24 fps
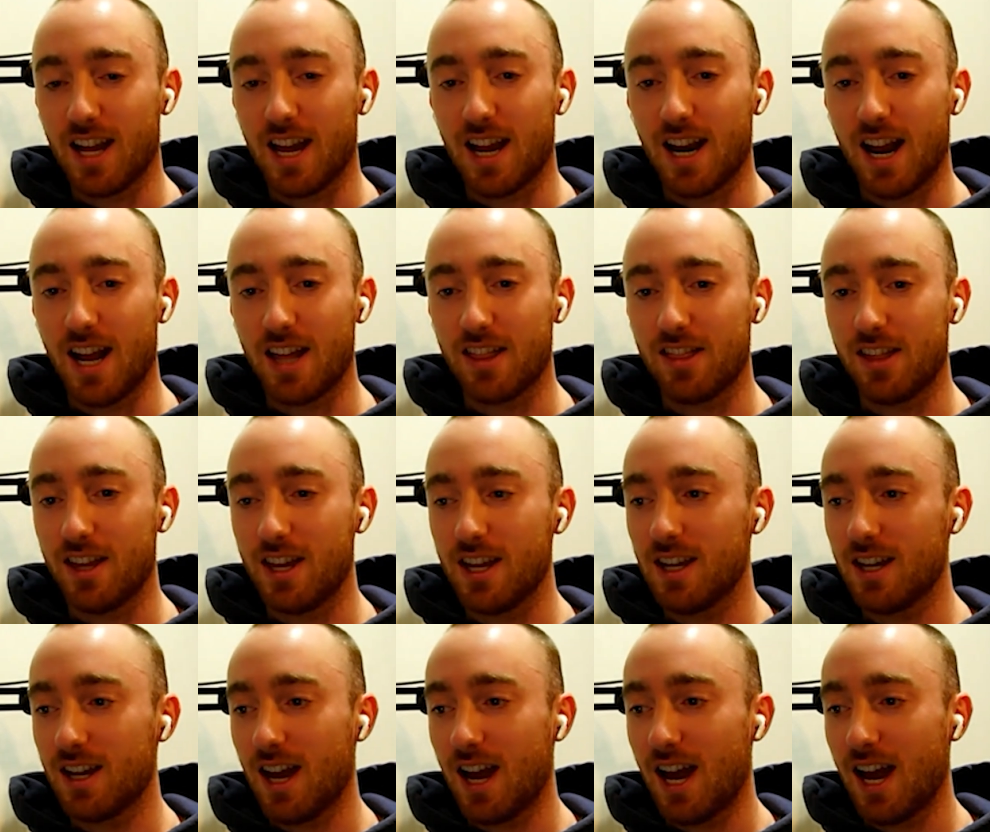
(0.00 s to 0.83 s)
I
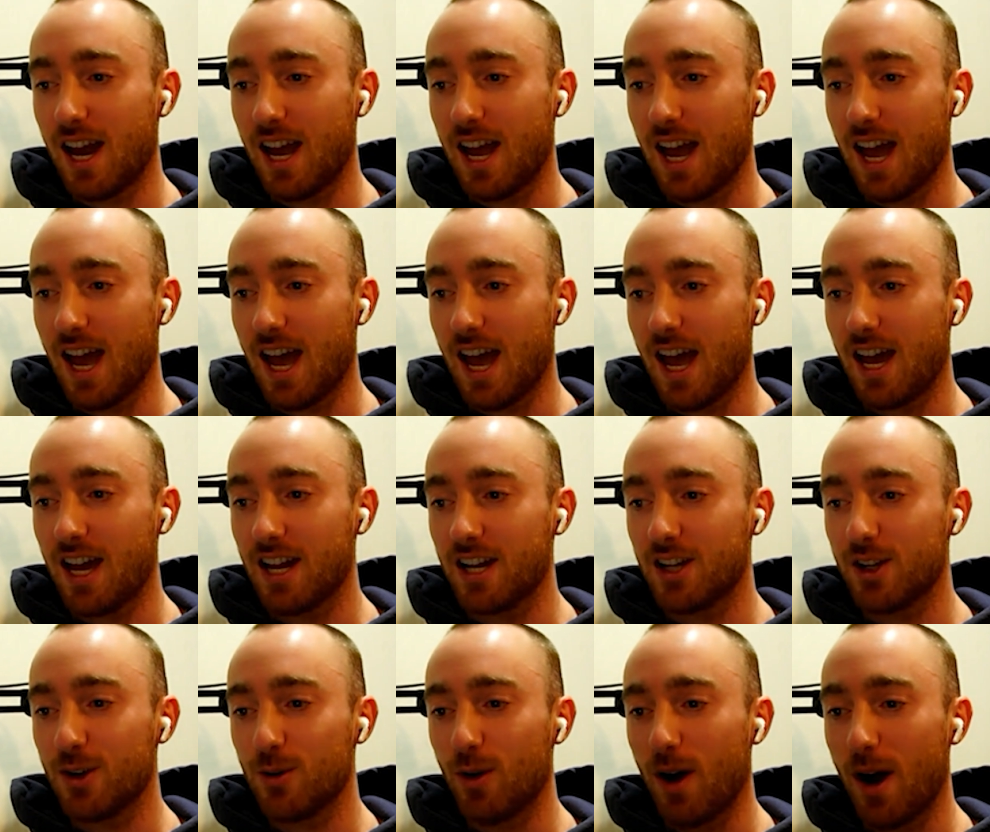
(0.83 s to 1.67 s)
think I
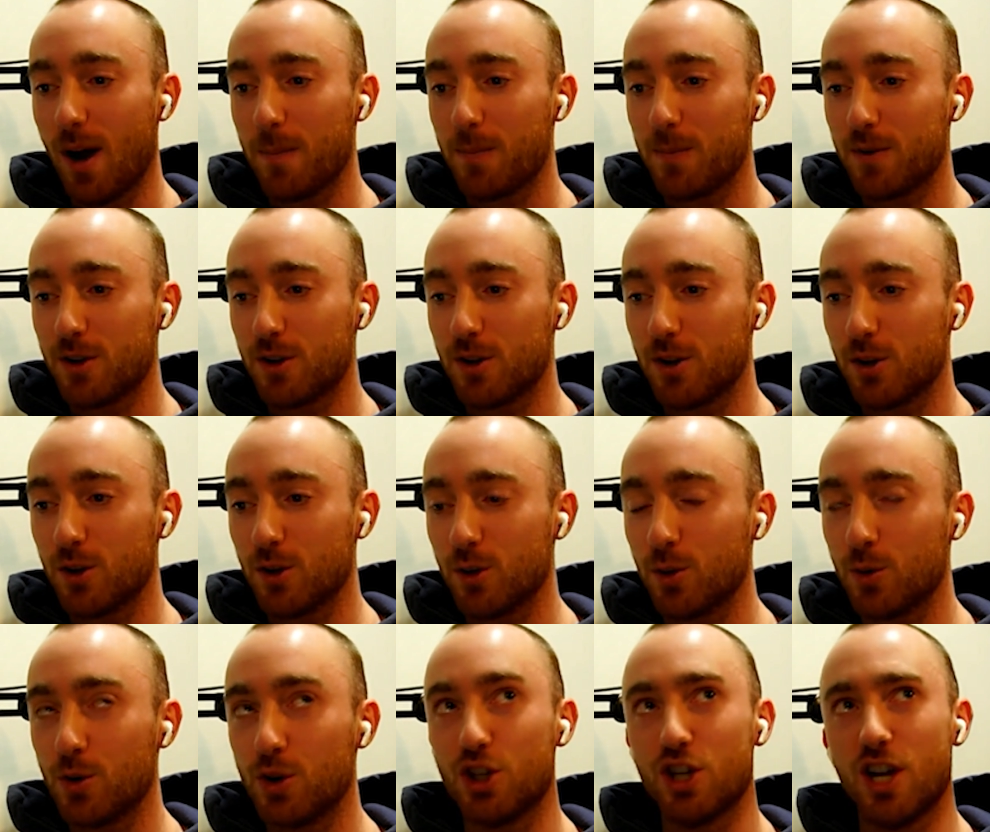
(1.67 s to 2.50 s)
had you up
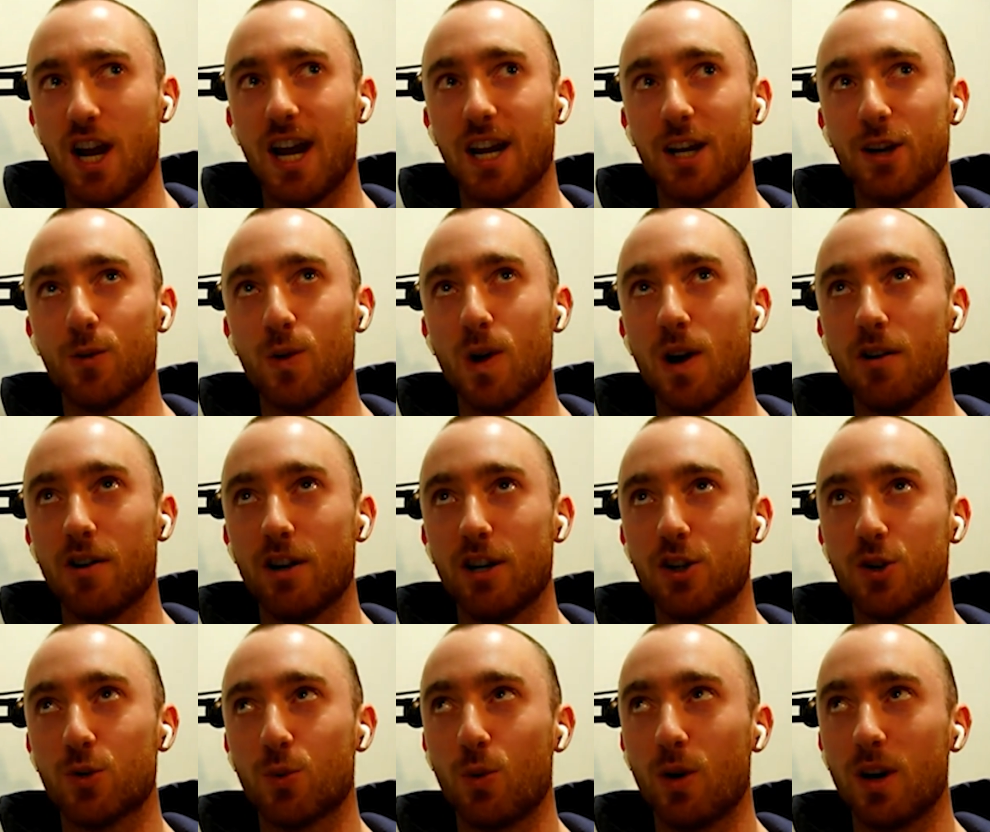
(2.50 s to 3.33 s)
to January
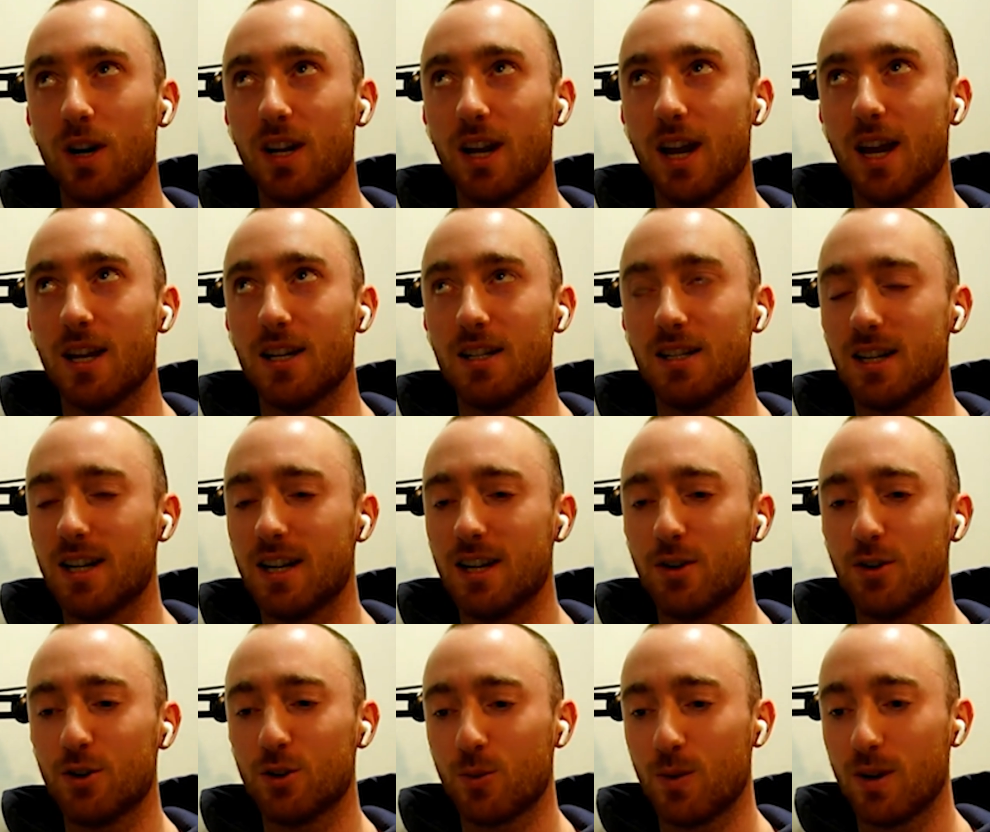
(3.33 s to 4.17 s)

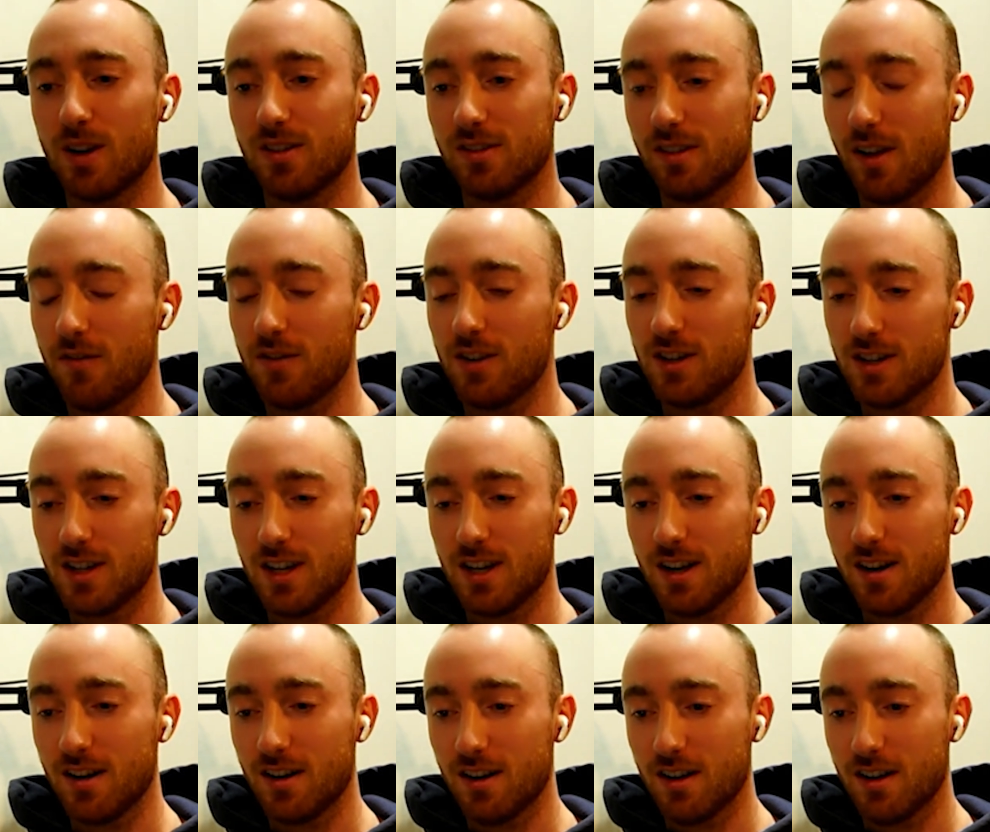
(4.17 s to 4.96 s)
2018 or 2017.